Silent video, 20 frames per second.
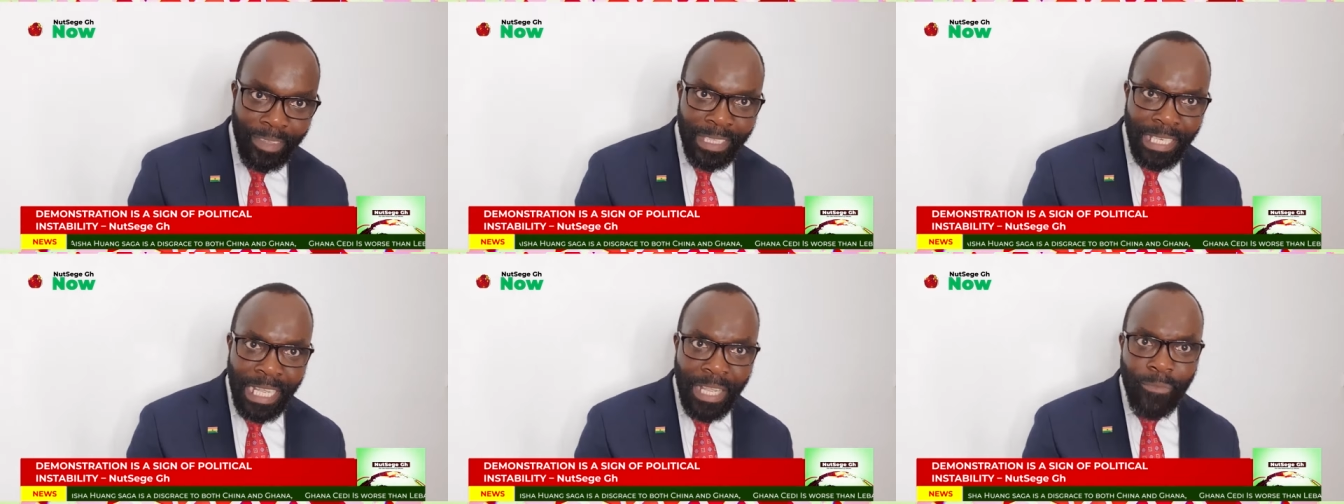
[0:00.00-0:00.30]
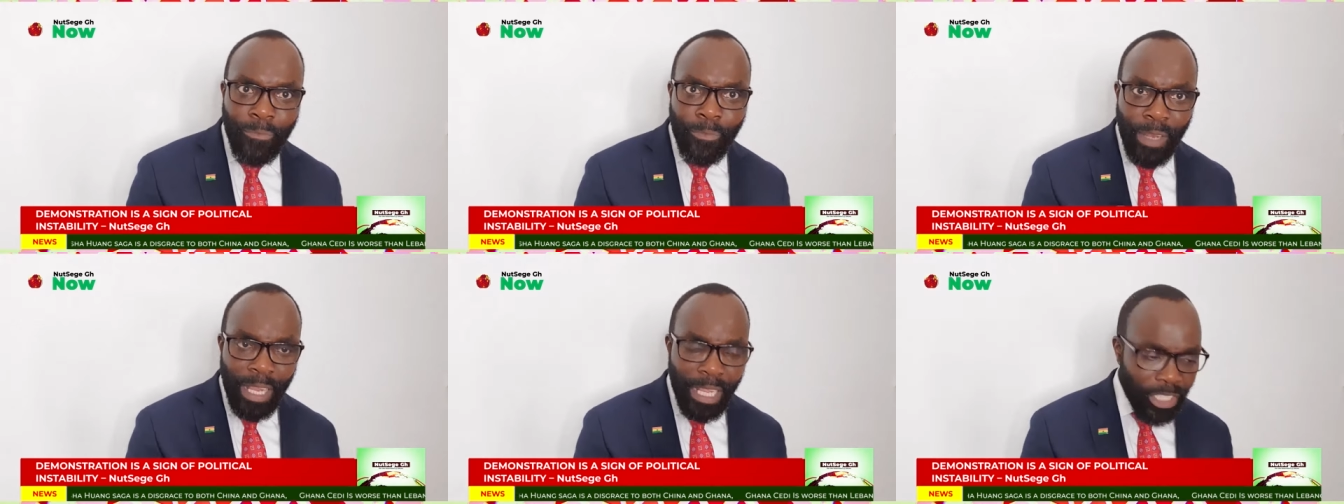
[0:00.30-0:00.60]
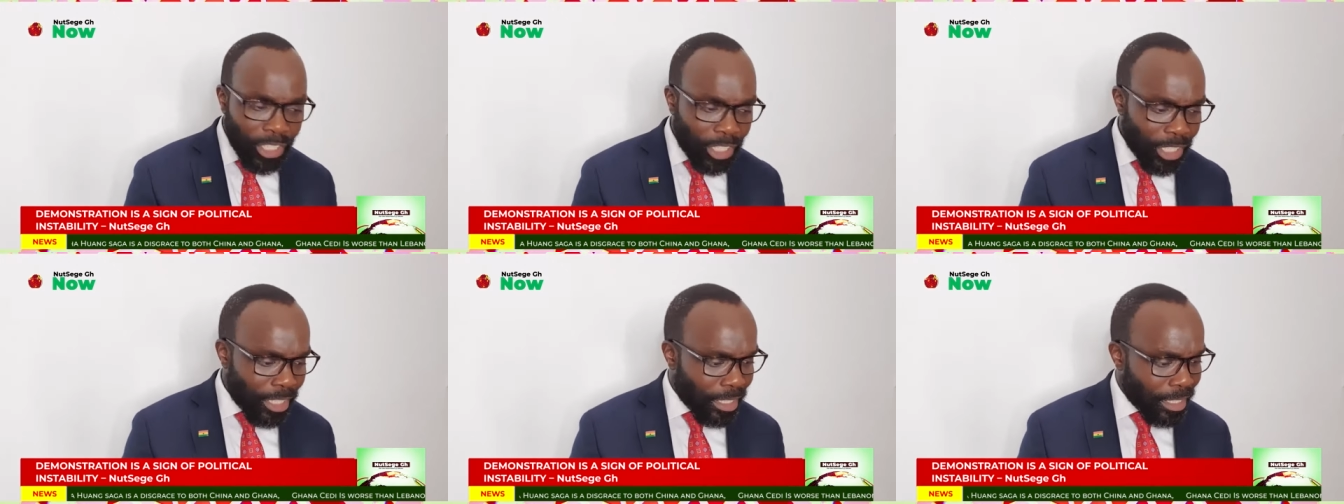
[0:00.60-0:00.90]
the
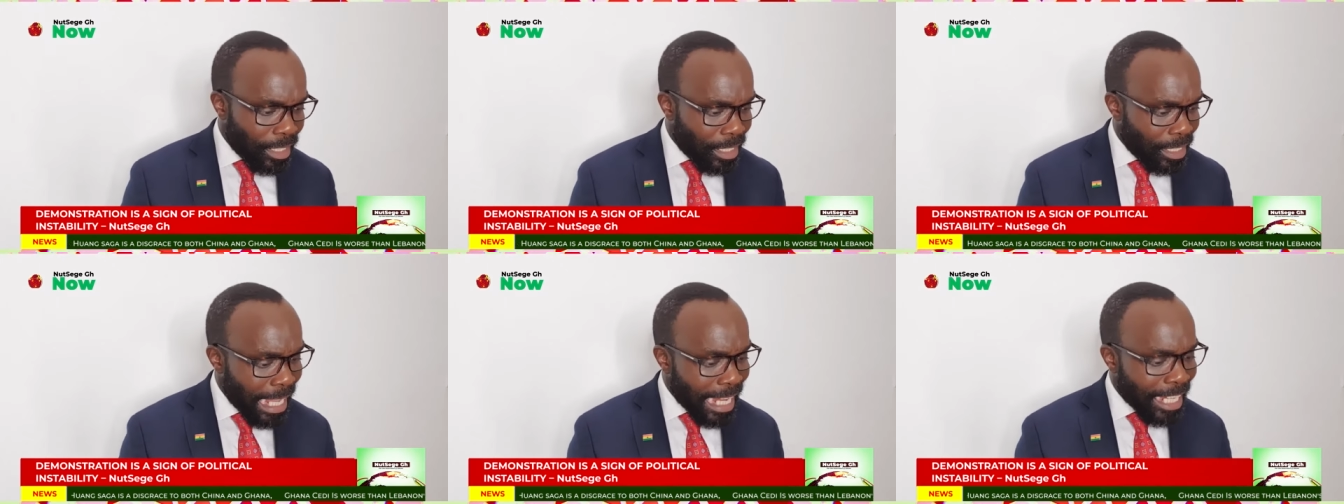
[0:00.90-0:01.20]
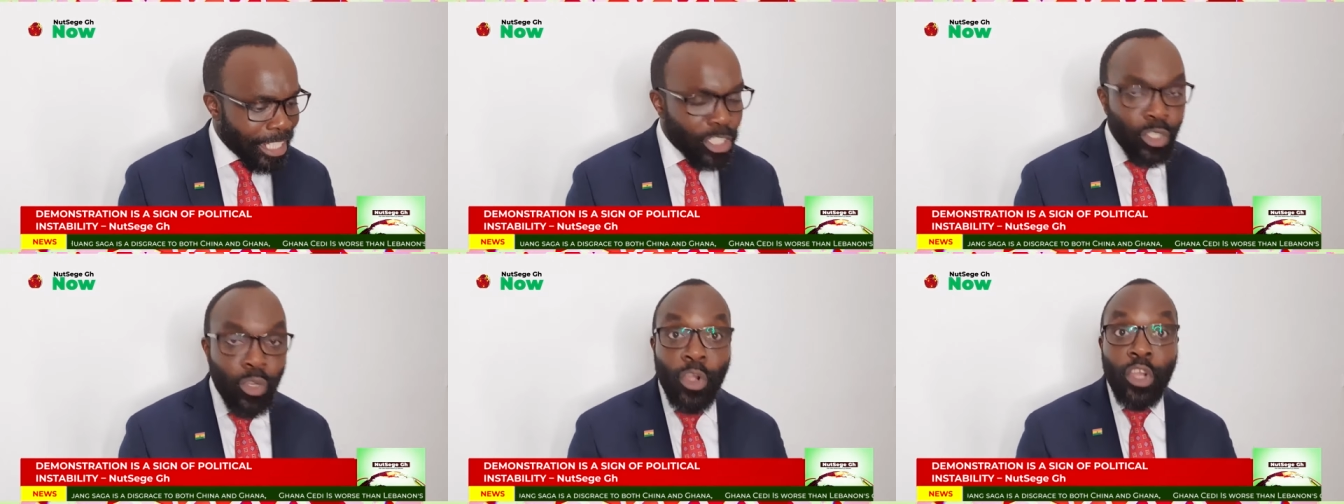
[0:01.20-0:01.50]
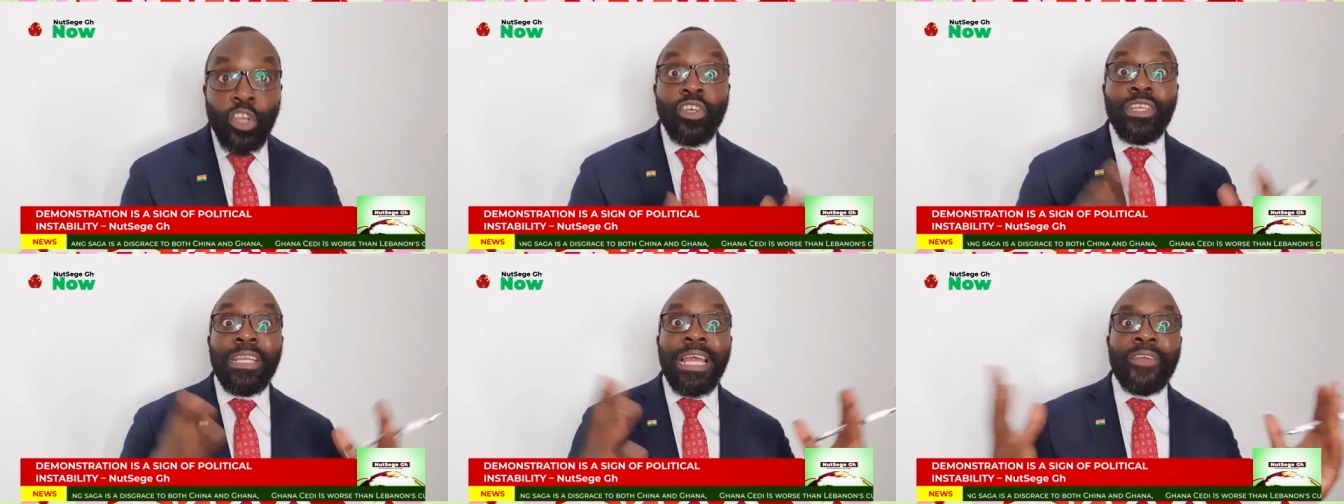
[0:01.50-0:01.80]
inflation that is
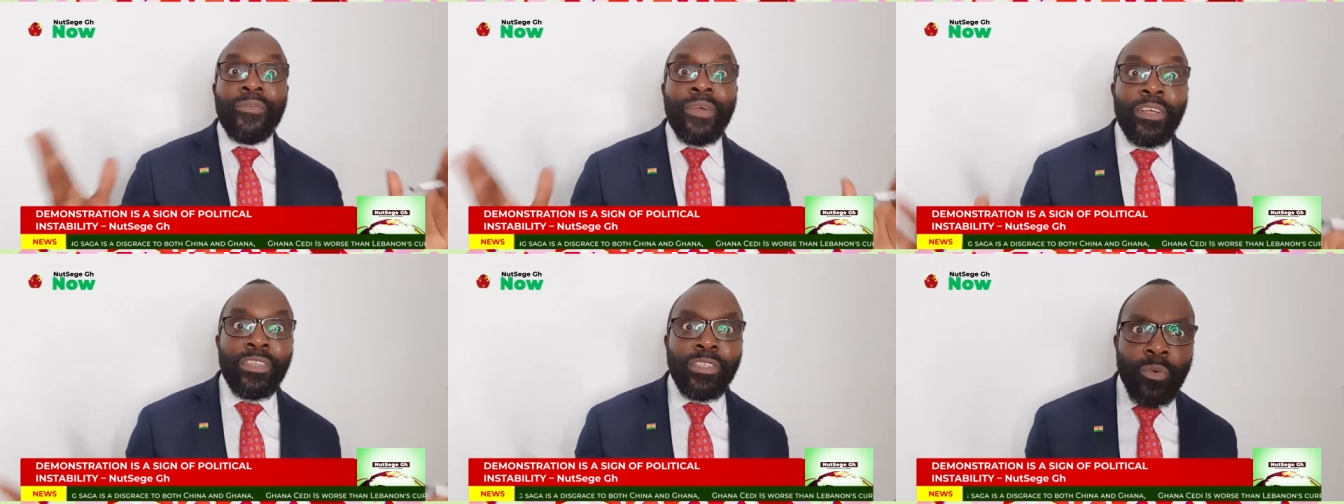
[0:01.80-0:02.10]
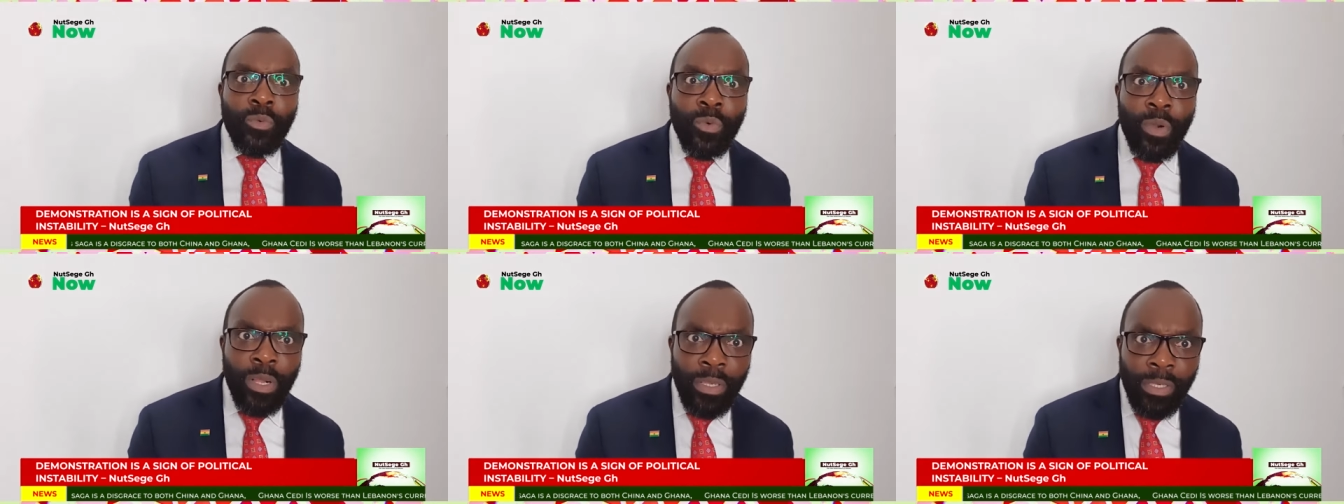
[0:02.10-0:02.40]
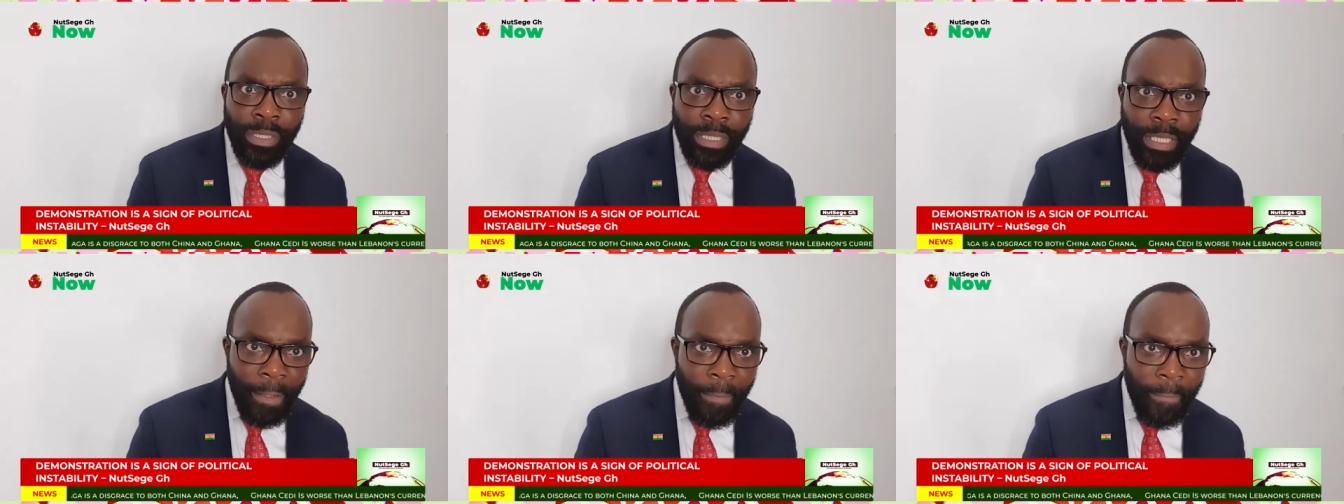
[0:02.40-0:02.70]
going on around the
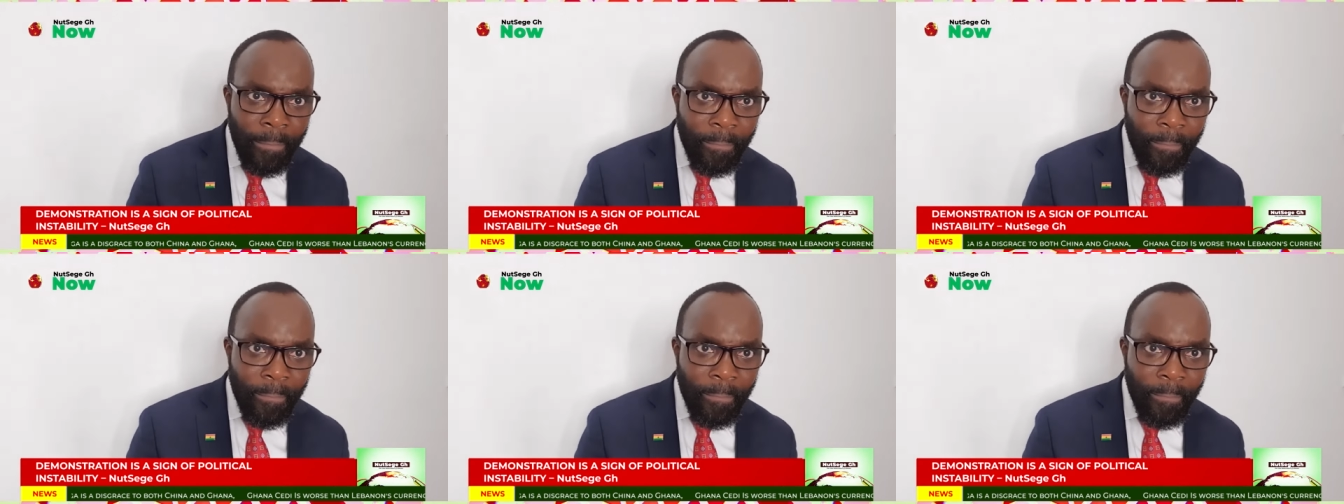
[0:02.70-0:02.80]
world.